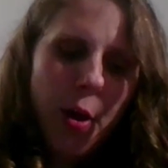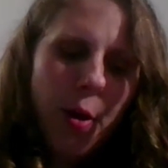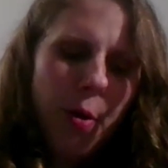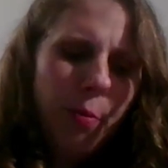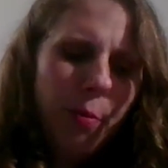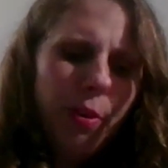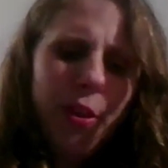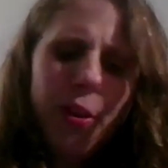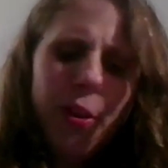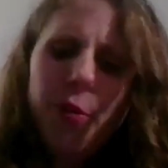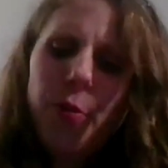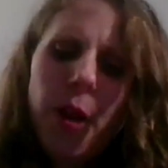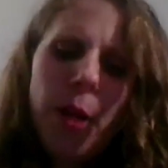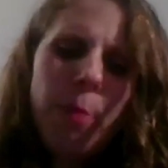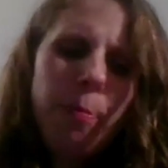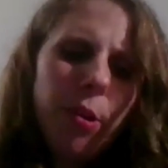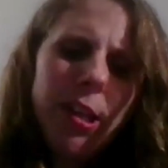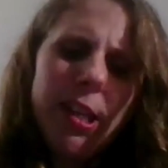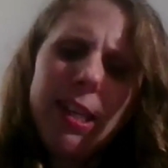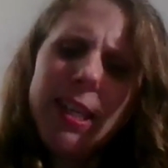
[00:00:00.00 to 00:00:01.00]
With a
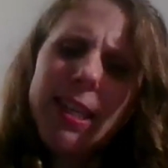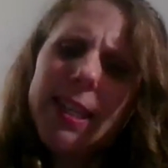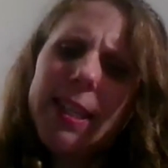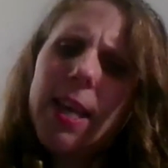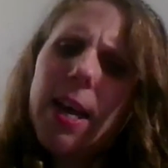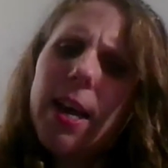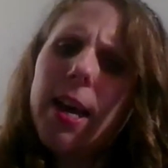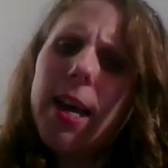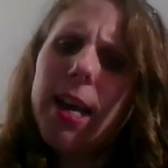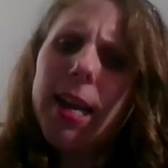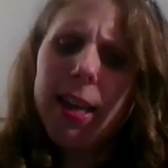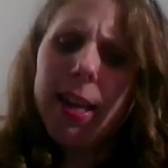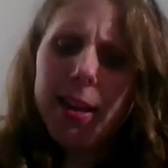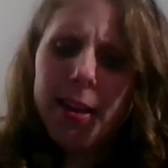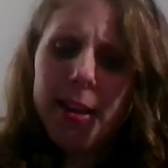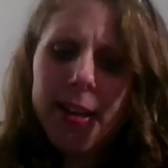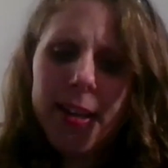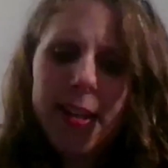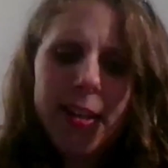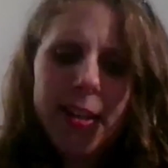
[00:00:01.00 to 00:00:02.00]
grumble and a sigh,
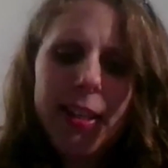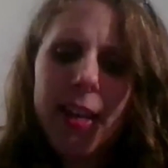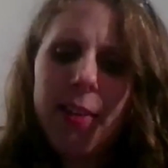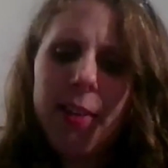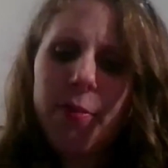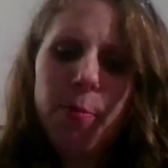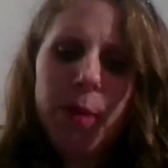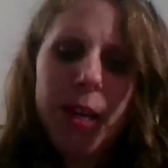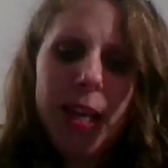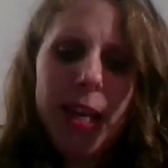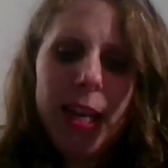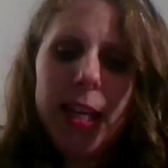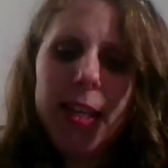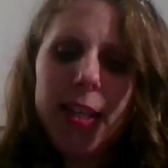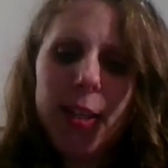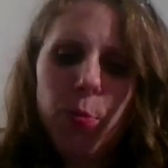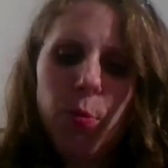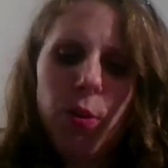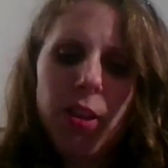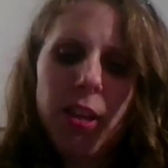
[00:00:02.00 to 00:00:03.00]
David McGee
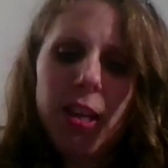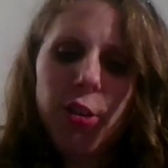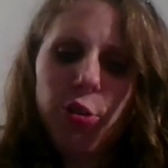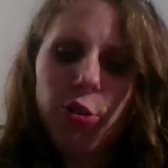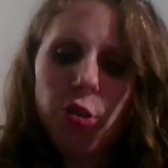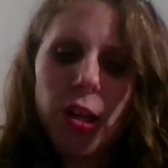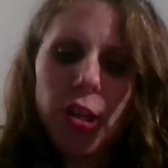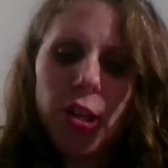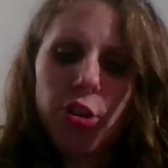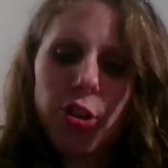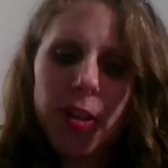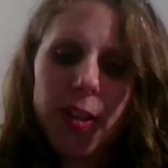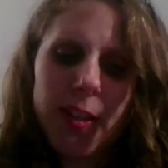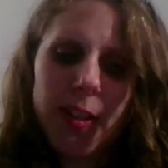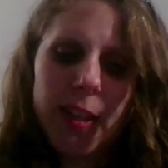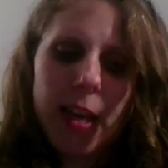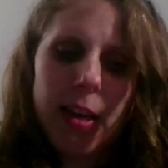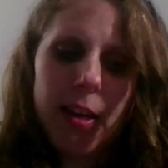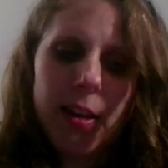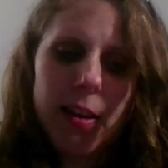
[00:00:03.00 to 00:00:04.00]
did what the instructions
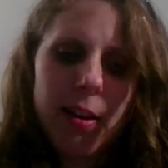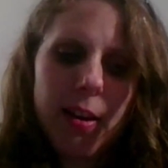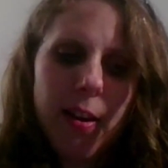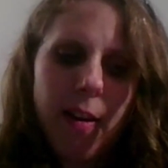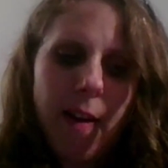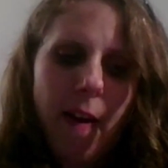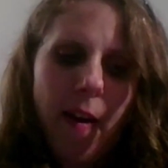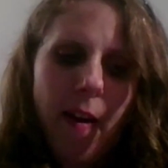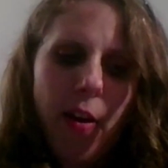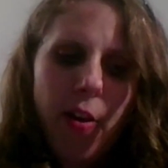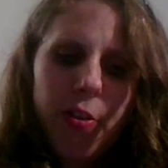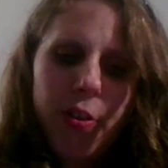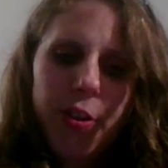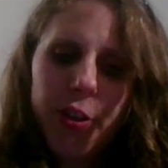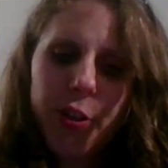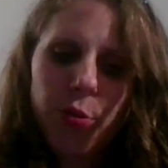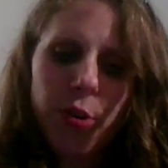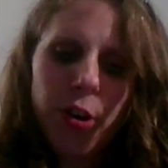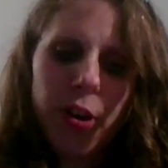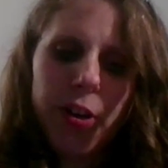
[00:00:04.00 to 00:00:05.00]
said. The
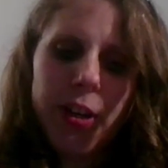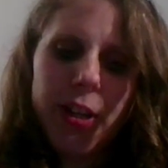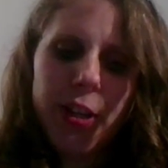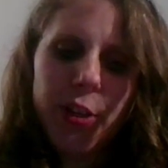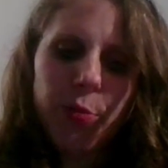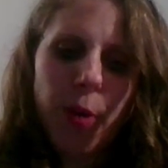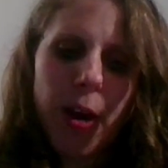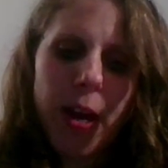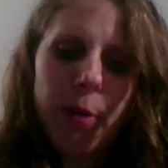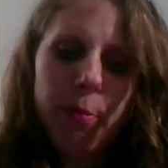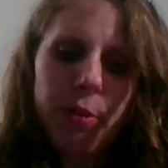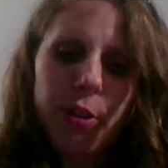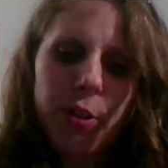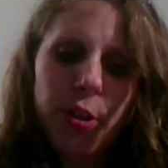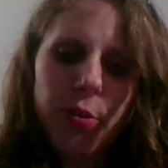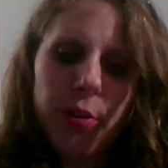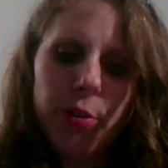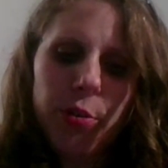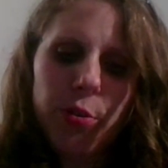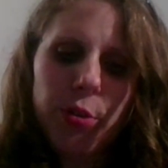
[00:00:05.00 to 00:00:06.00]
store on his right was a
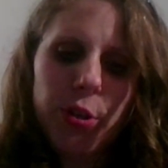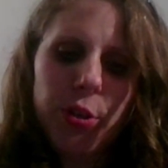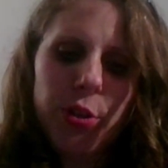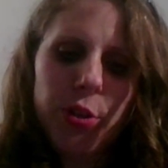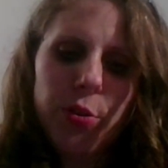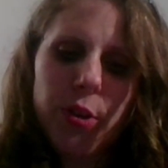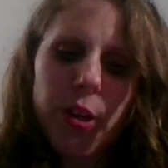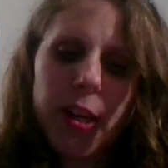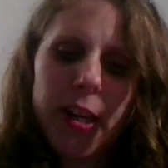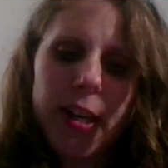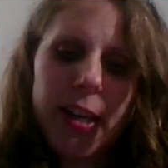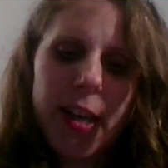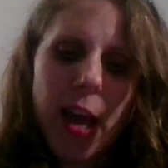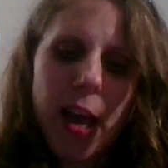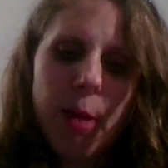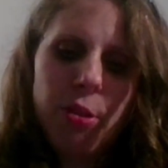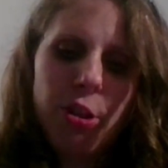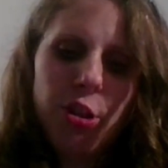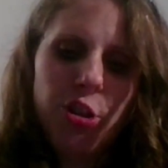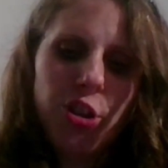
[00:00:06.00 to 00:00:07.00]
grocery store, and
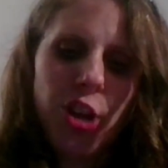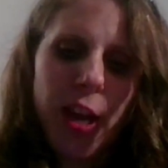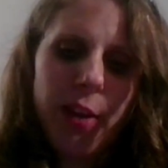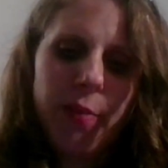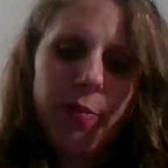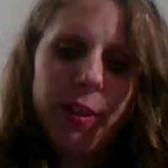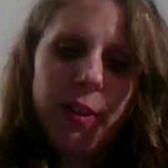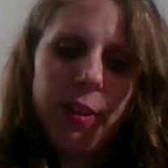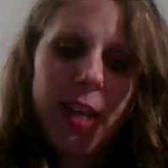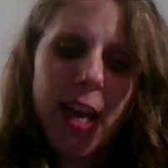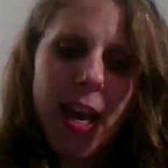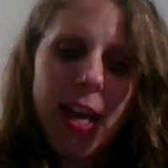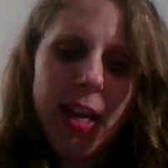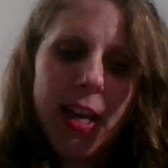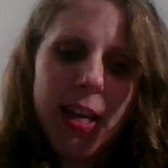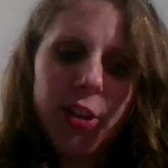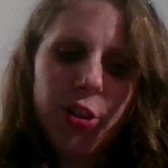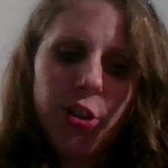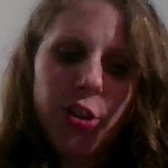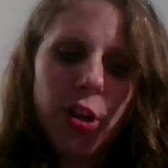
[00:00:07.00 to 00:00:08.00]
with a shake of his head,
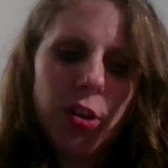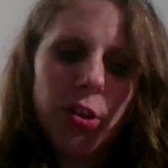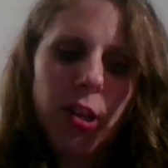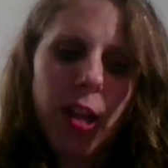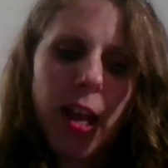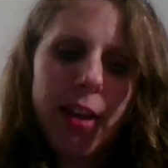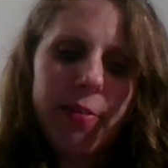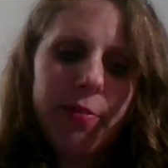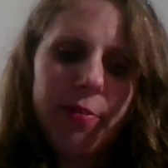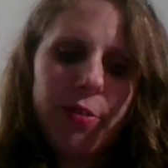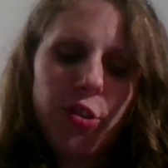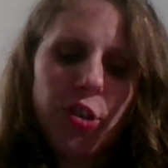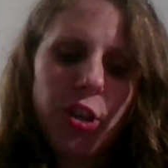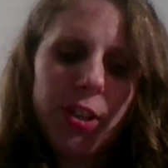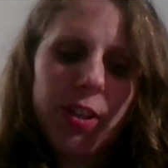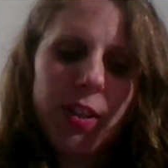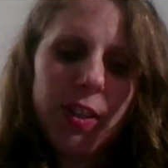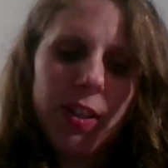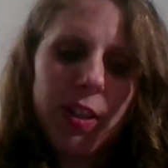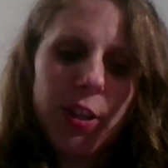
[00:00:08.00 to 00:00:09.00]
he turned left just
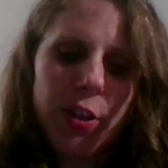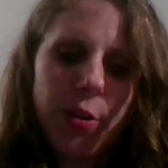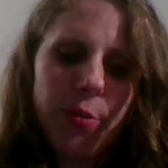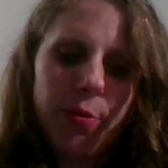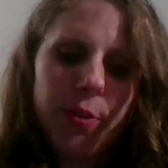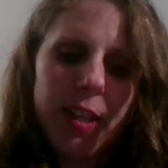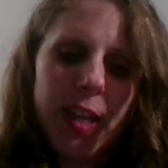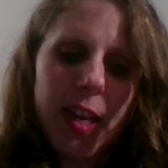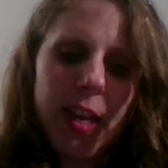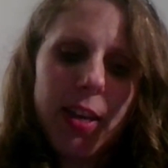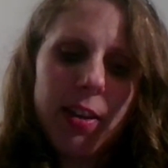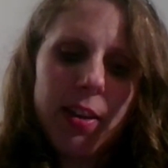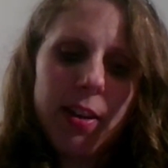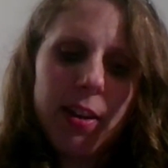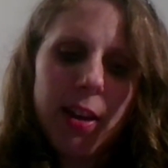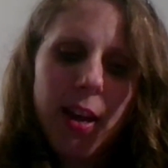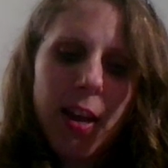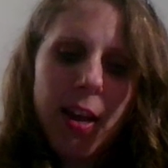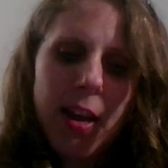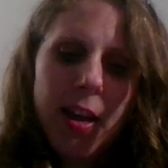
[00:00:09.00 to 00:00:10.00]
as the note said.
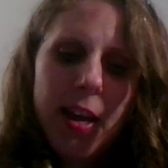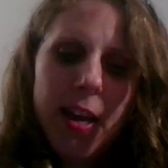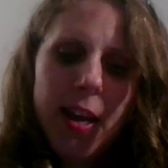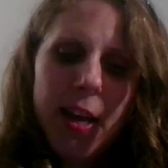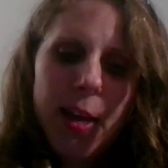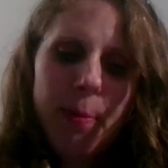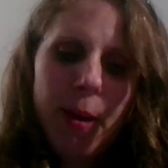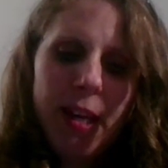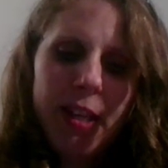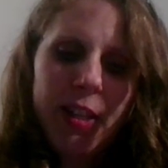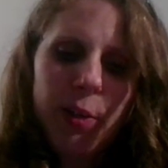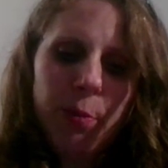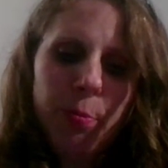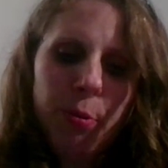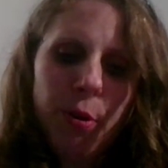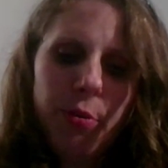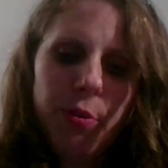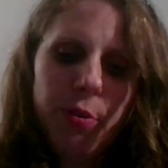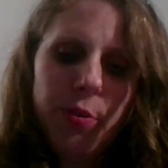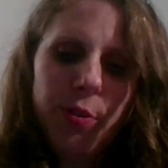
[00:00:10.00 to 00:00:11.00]
He passed a
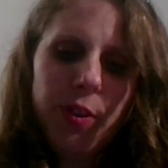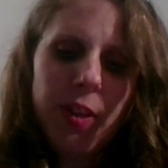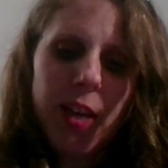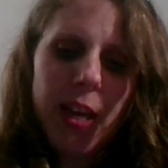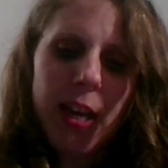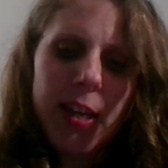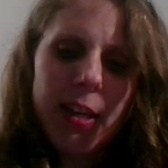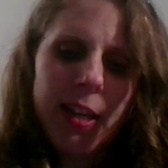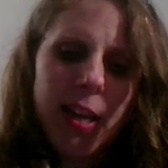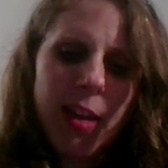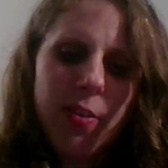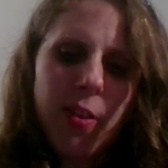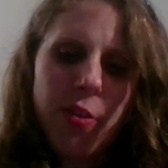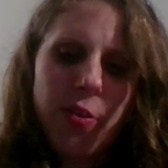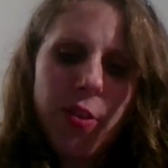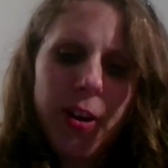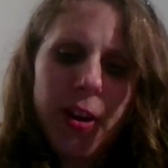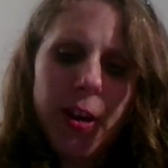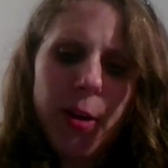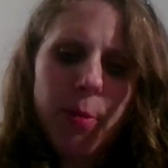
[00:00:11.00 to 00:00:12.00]
produce stand, and then
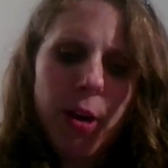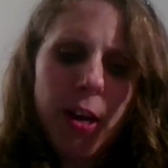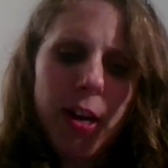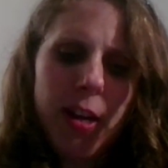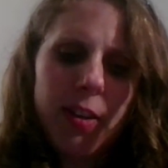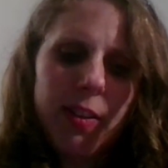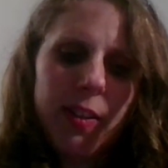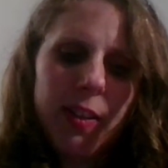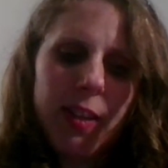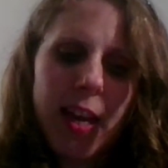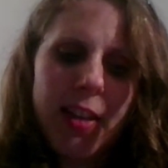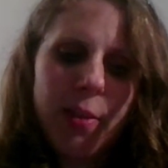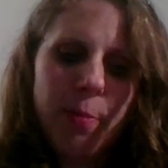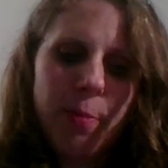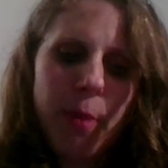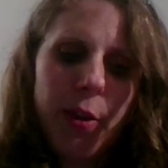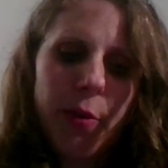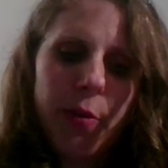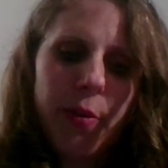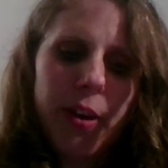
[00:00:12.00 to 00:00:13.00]
there he was, at the
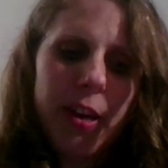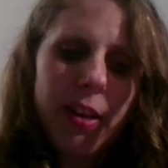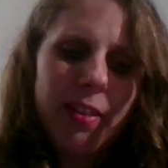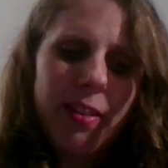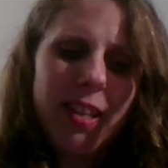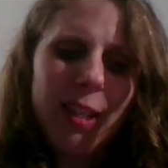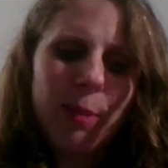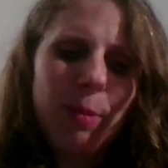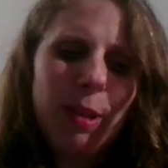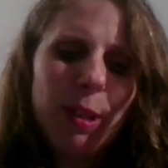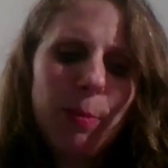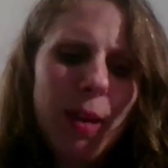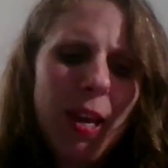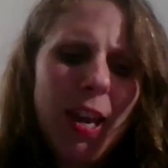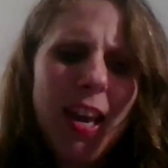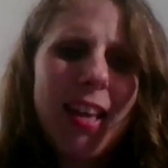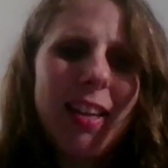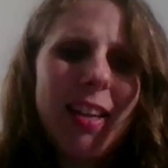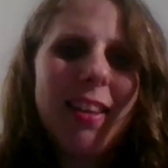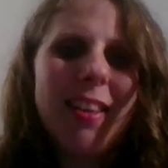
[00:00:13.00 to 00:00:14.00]
bakery. This must be
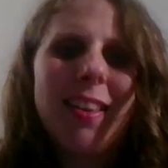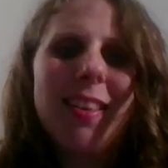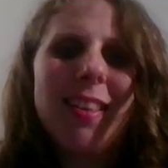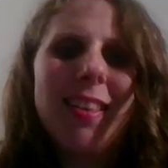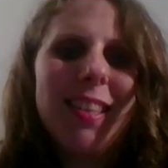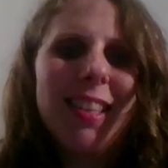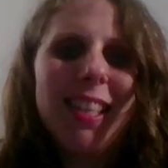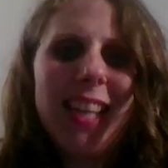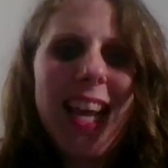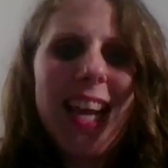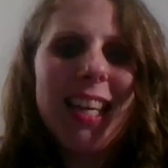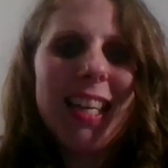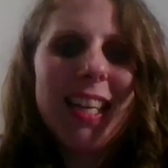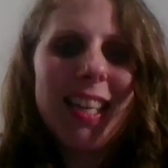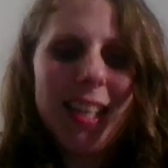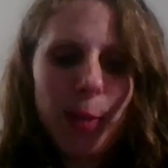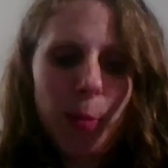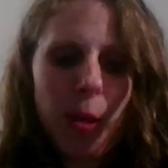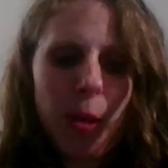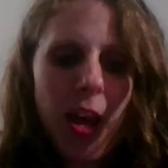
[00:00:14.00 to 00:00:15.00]
it, the second
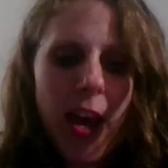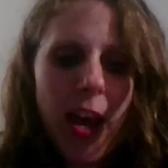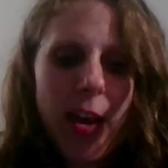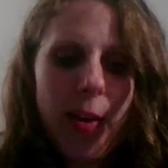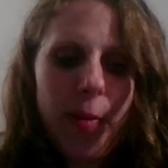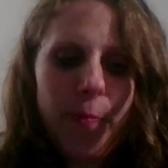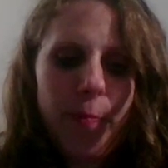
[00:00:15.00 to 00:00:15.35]
display.